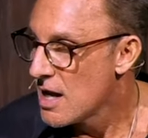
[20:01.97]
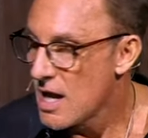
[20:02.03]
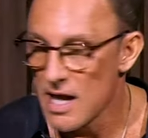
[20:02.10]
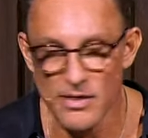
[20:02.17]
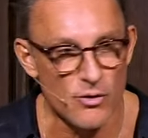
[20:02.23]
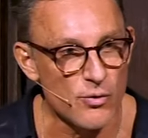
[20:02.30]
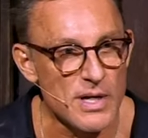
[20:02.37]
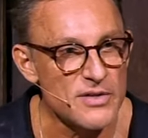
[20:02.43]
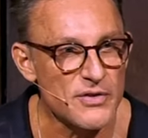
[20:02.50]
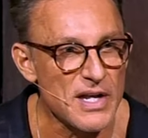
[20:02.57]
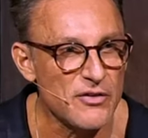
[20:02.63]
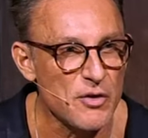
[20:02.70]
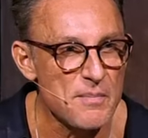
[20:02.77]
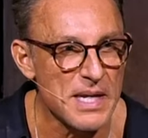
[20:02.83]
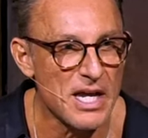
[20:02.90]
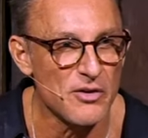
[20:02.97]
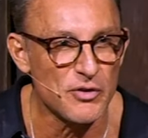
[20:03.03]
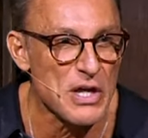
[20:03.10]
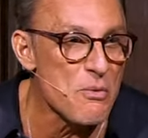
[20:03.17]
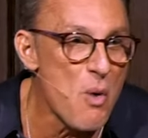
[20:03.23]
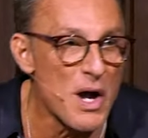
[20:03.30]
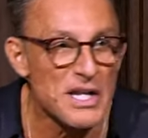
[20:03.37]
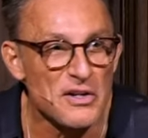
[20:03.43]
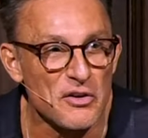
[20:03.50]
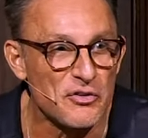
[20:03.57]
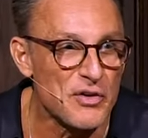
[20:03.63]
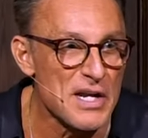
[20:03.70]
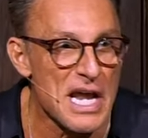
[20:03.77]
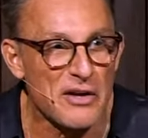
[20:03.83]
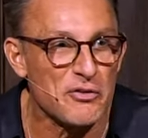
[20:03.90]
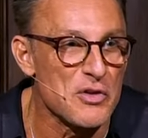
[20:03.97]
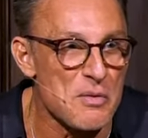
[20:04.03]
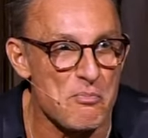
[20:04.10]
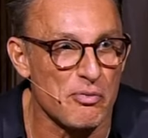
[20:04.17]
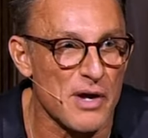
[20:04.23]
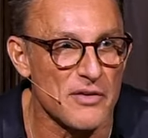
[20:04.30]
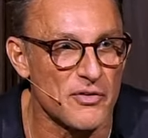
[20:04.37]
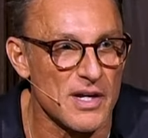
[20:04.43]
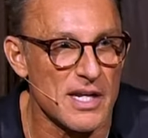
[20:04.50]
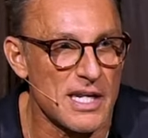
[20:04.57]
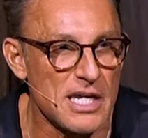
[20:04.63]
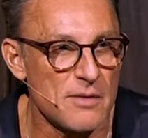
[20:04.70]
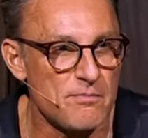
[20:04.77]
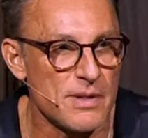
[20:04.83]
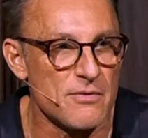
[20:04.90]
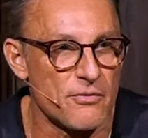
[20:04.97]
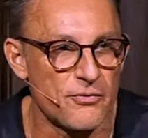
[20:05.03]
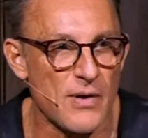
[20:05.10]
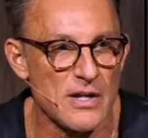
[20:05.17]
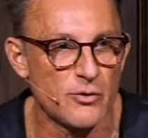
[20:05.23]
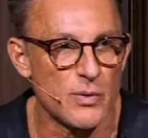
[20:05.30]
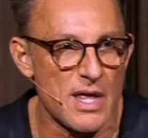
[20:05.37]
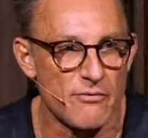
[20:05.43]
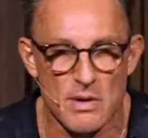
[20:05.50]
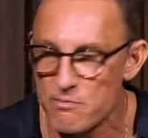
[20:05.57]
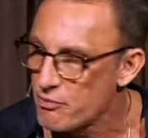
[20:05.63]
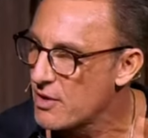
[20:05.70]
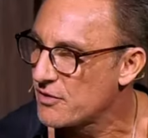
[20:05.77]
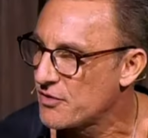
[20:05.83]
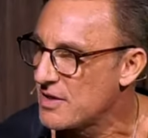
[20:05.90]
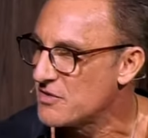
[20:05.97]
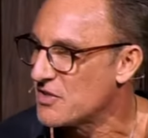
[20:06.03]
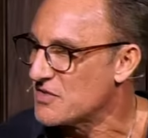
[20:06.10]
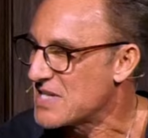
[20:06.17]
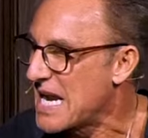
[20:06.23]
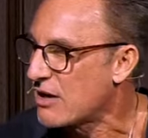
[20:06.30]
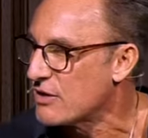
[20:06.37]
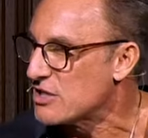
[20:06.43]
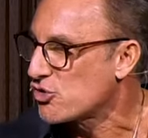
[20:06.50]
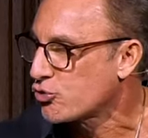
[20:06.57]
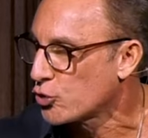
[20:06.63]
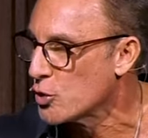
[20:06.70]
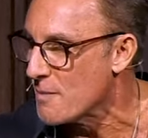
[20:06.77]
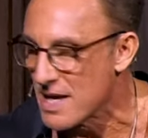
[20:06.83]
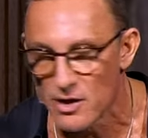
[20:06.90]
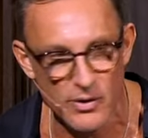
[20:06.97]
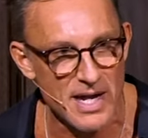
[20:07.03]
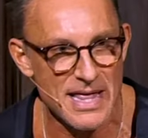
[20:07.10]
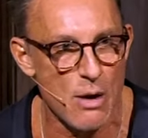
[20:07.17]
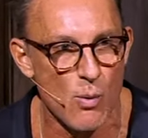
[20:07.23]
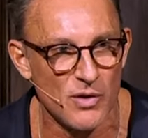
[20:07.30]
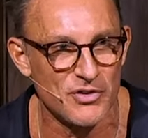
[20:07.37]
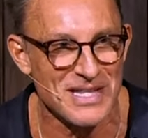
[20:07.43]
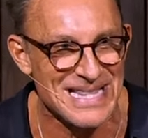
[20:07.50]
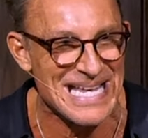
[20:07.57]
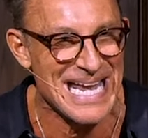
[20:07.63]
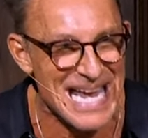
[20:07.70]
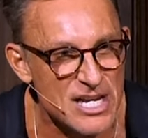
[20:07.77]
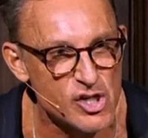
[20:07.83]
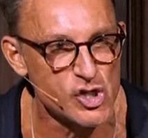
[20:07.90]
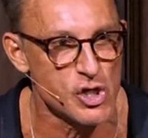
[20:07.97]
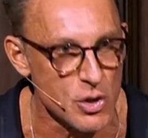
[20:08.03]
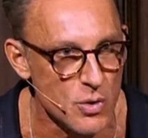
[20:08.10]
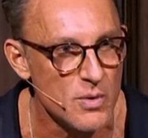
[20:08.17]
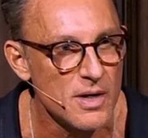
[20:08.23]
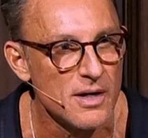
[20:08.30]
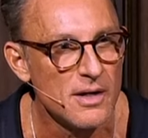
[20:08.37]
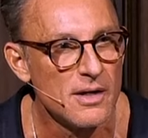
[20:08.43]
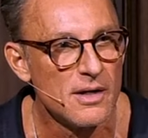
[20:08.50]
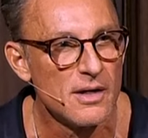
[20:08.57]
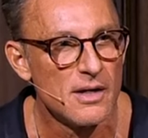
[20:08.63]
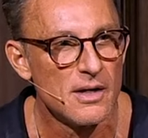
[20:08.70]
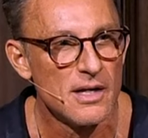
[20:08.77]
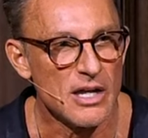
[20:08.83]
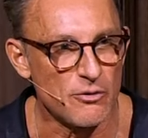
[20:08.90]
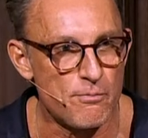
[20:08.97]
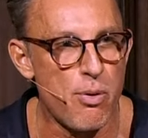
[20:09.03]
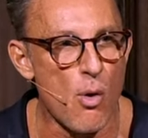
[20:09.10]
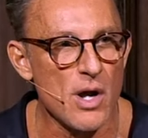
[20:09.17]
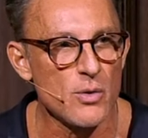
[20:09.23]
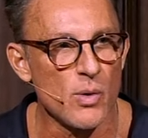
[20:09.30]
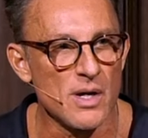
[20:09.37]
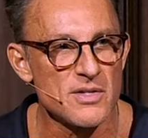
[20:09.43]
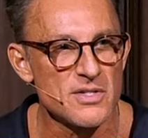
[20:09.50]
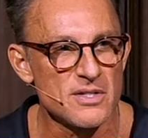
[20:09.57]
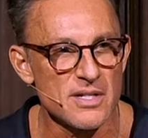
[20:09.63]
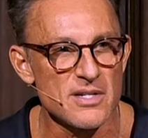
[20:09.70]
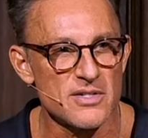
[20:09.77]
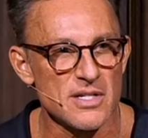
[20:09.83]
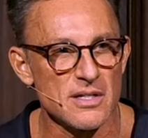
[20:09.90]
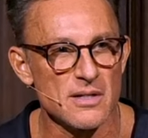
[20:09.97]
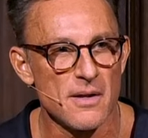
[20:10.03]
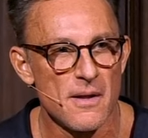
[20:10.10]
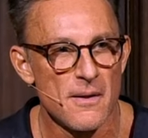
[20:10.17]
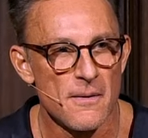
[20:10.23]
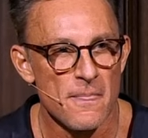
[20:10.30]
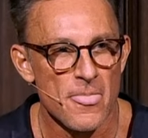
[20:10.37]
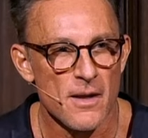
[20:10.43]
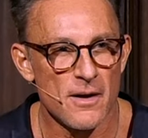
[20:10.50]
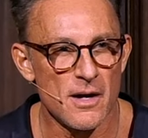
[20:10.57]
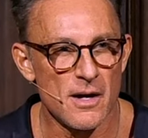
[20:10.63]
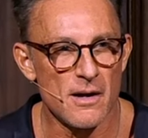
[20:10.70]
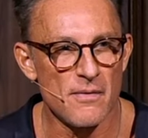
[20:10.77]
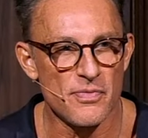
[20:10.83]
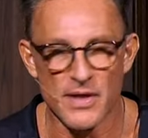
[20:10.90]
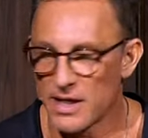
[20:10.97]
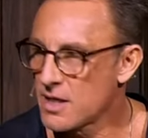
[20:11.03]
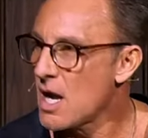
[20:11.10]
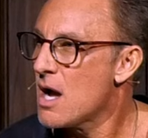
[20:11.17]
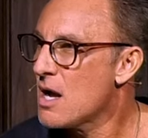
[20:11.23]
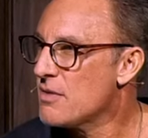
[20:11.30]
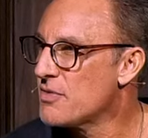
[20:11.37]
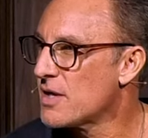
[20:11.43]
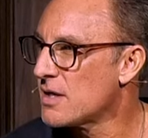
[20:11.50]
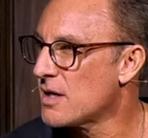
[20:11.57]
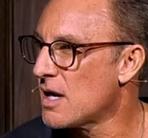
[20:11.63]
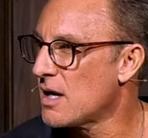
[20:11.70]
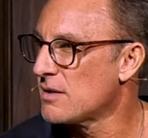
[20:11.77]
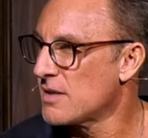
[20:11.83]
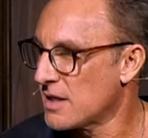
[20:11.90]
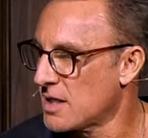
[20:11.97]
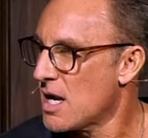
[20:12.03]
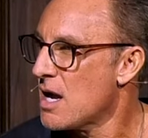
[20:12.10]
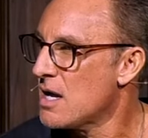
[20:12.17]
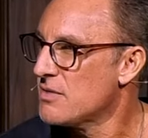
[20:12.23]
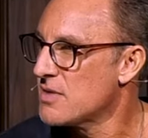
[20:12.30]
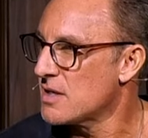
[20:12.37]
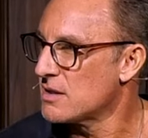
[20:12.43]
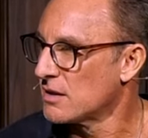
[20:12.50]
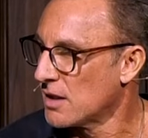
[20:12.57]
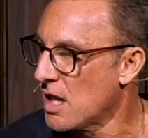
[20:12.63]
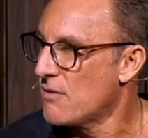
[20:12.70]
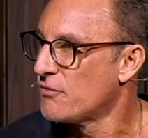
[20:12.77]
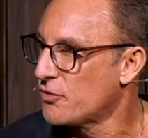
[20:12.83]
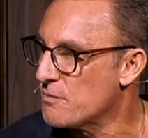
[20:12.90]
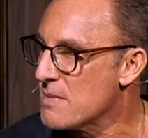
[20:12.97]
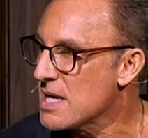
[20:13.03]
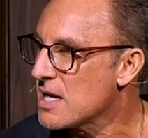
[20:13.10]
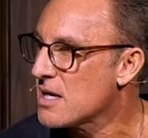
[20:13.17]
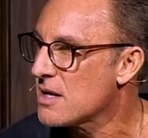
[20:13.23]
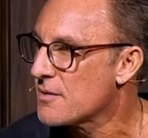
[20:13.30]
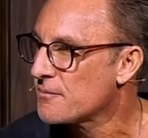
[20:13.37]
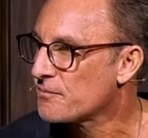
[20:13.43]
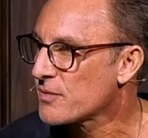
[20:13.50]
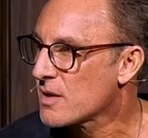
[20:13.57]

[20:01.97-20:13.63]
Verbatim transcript: And the reason isn't because he wanted to sit next to the president. He had been friends with every president since Harry Truman, okay? That wasn't the issue. His point was listen, uh, the, God that, the God that loves me